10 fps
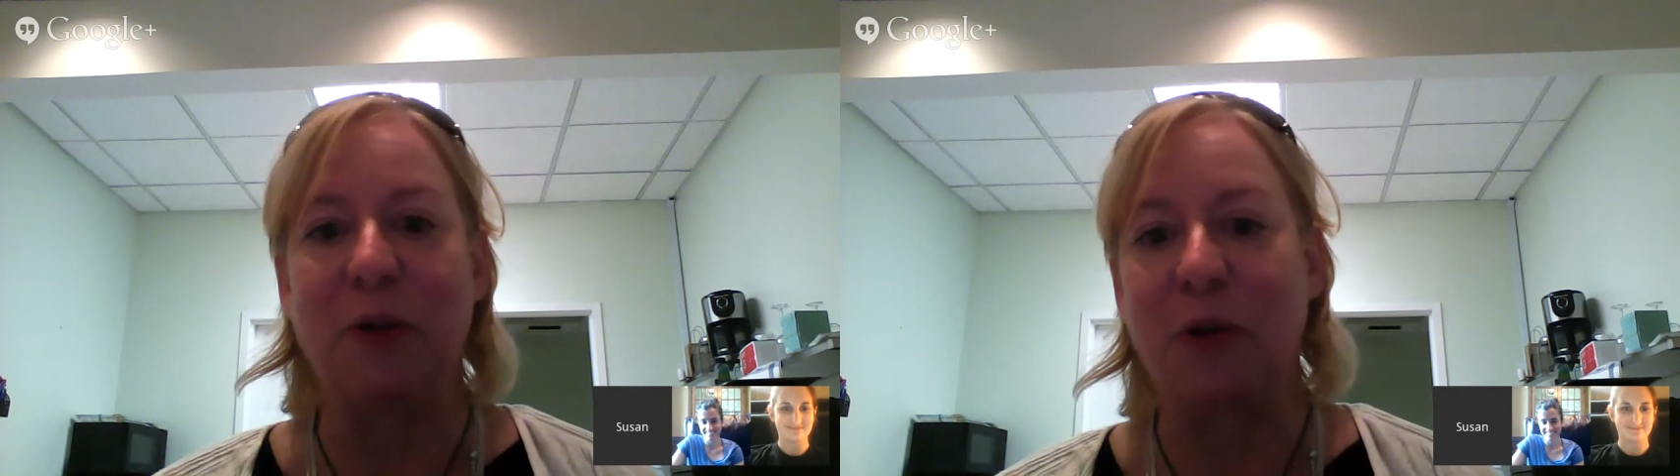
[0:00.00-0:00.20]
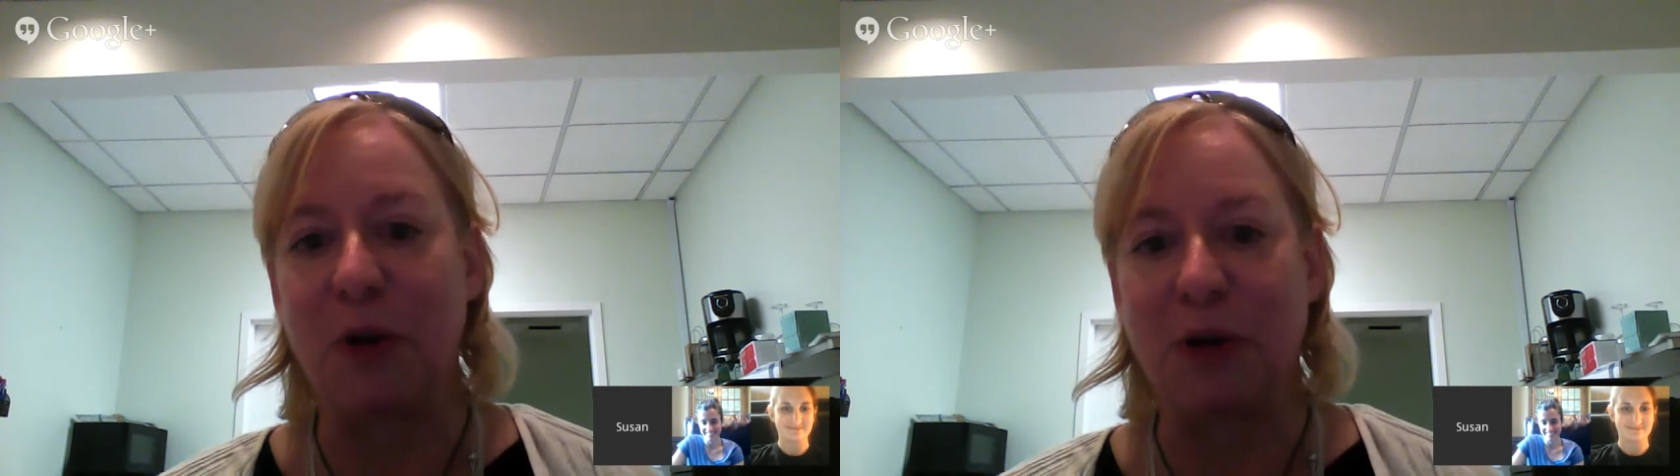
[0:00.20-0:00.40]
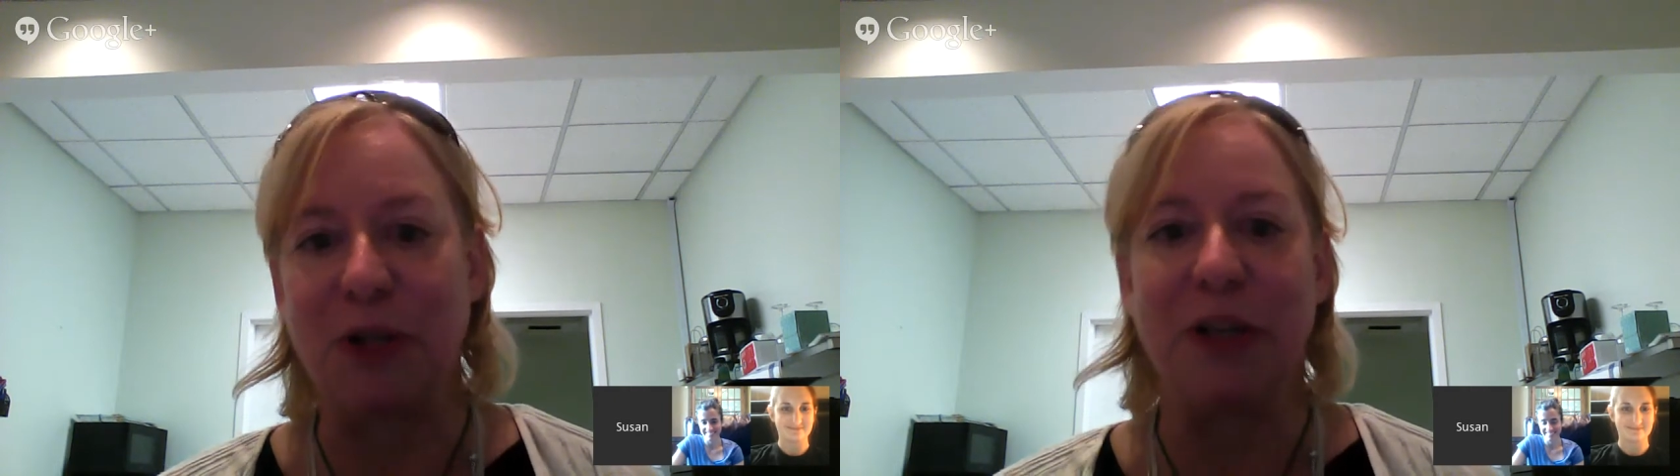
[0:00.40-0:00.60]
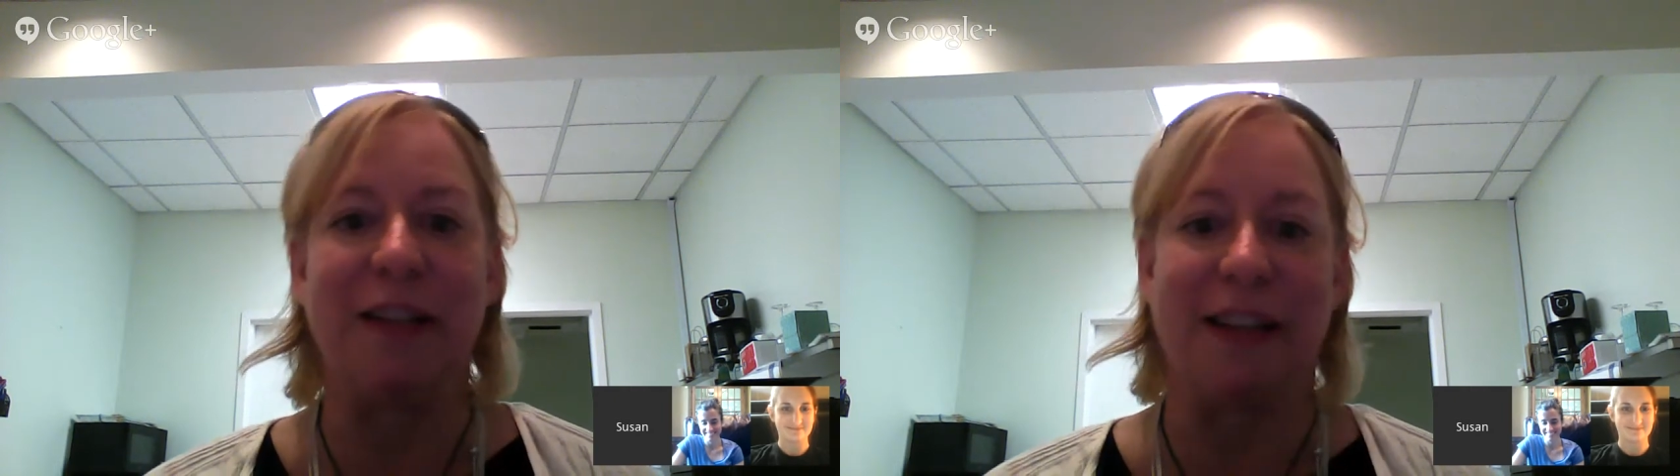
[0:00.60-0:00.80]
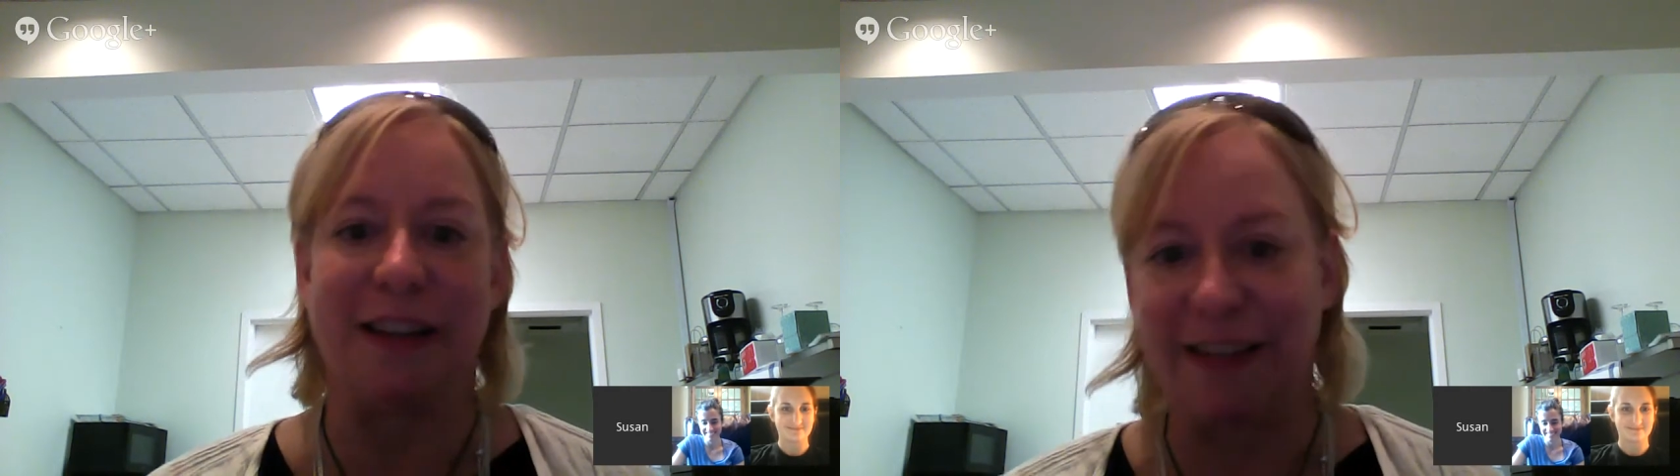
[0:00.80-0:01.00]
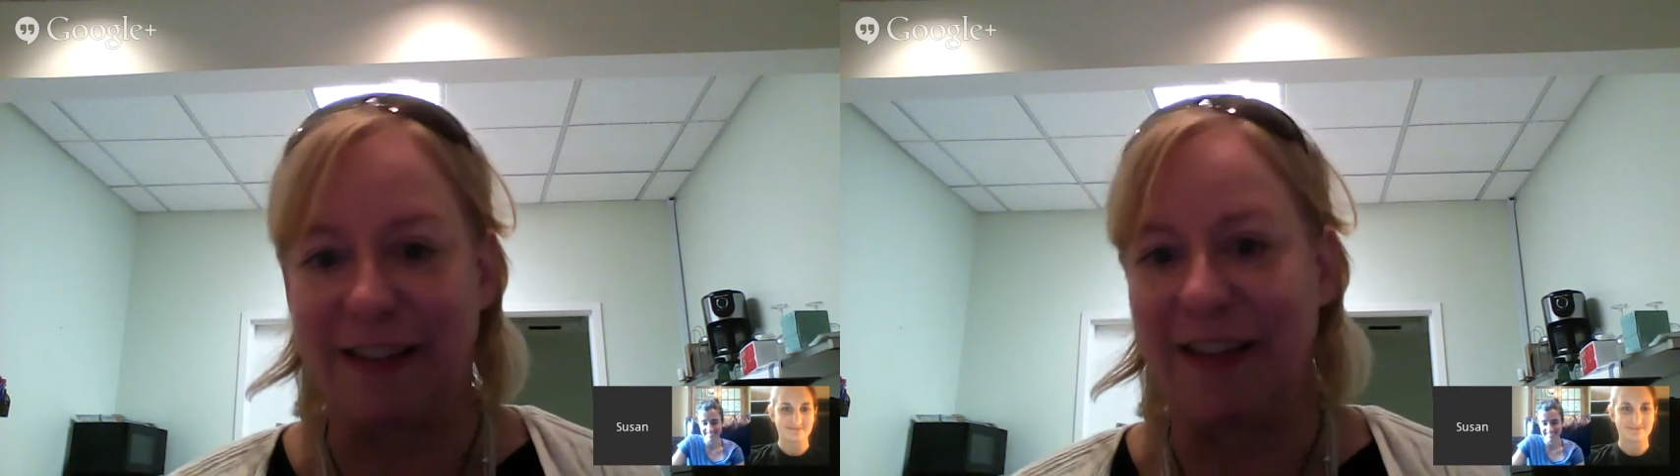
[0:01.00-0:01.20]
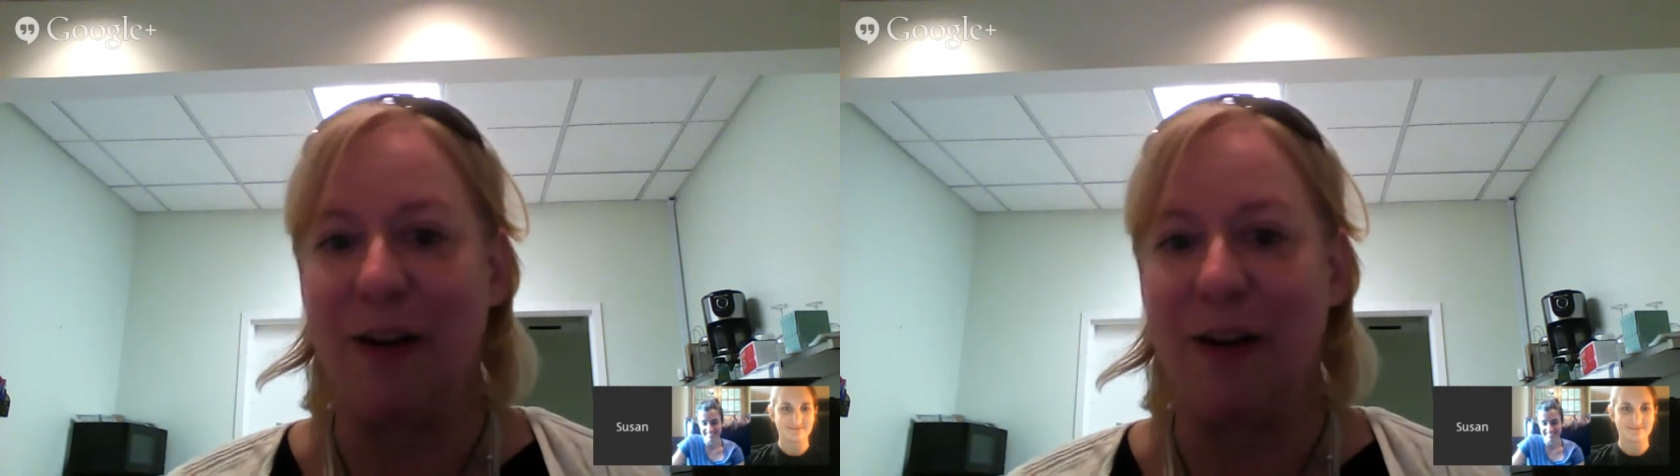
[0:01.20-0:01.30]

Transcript: or lurches, and,